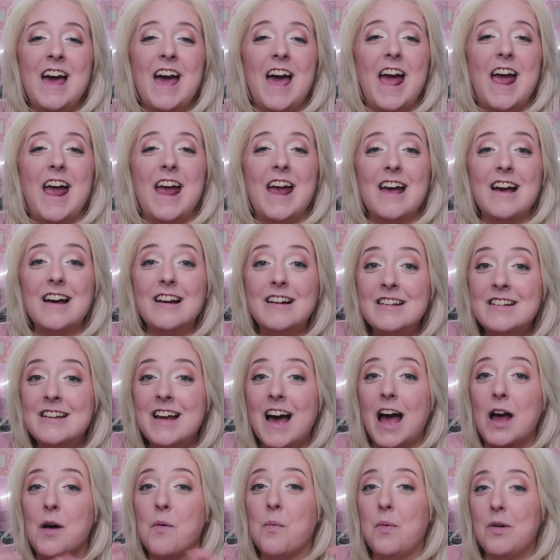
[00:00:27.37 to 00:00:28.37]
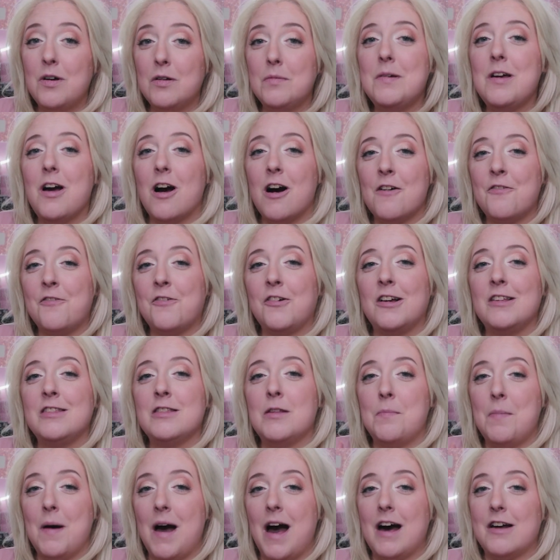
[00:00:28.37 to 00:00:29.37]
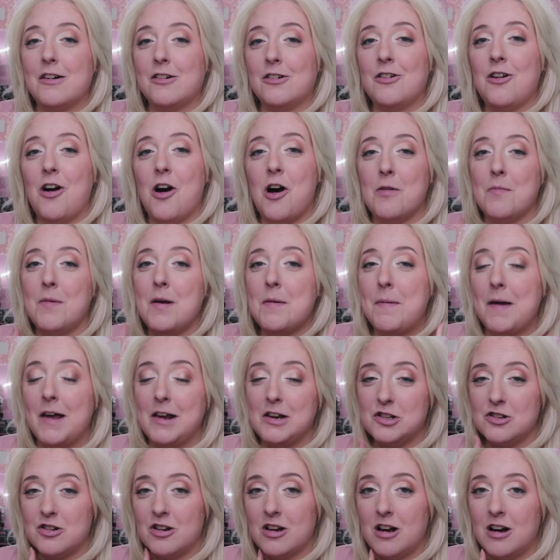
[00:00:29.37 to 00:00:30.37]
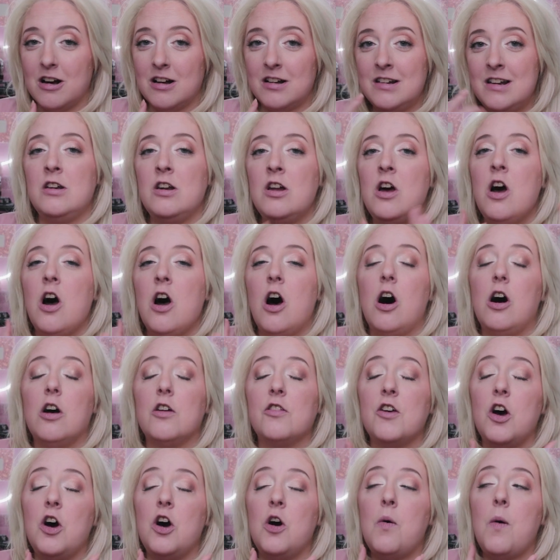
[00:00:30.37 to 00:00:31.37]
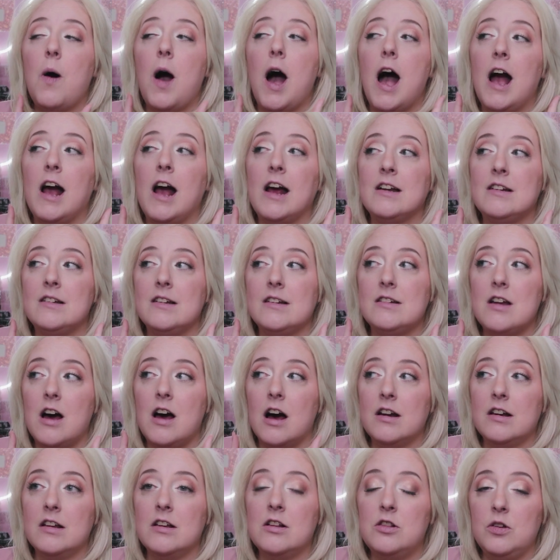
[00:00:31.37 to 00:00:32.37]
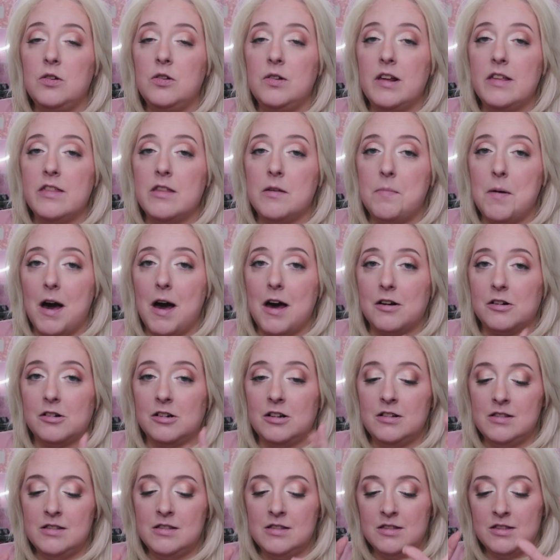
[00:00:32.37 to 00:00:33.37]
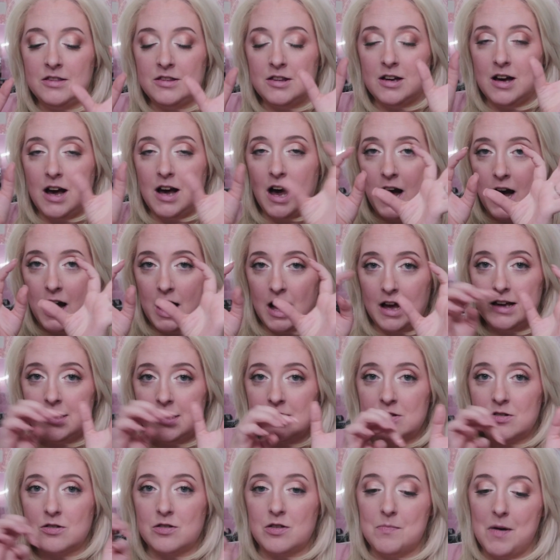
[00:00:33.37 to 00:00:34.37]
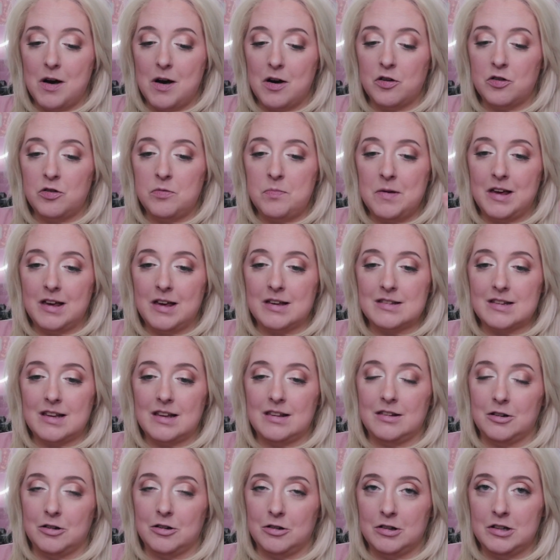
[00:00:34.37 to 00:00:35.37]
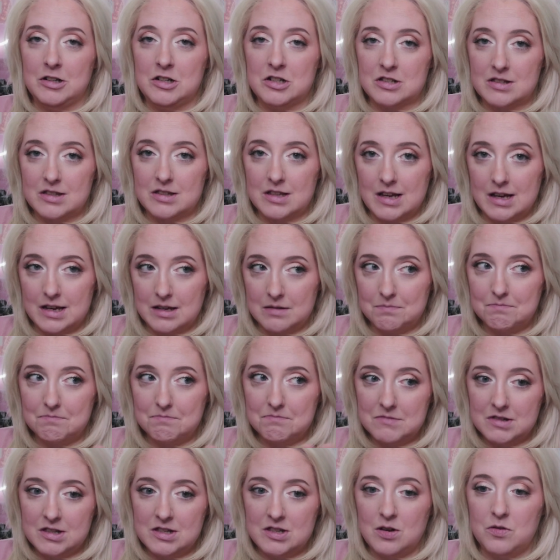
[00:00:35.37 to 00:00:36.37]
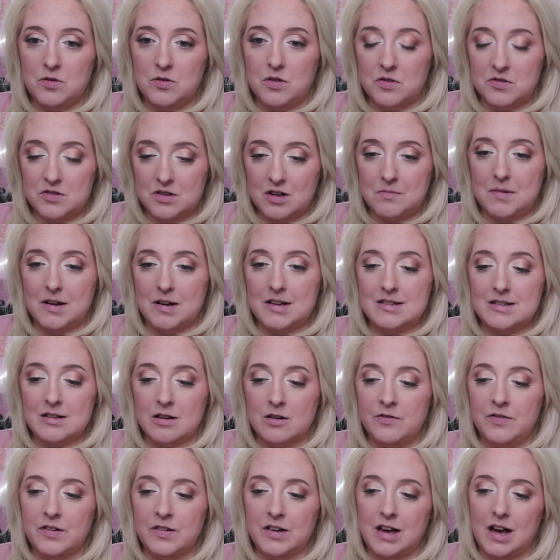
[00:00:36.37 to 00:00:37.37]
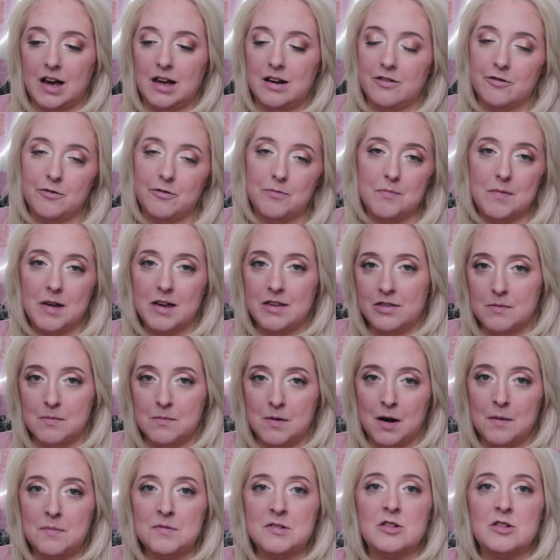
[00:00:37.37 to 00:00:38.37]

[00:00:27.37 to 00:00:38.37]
And I will be offering the pattern on my Patreon, although I did not include in the pattern the eyes or the mouth because I literally just like sewed those on myself and kind of made them up. So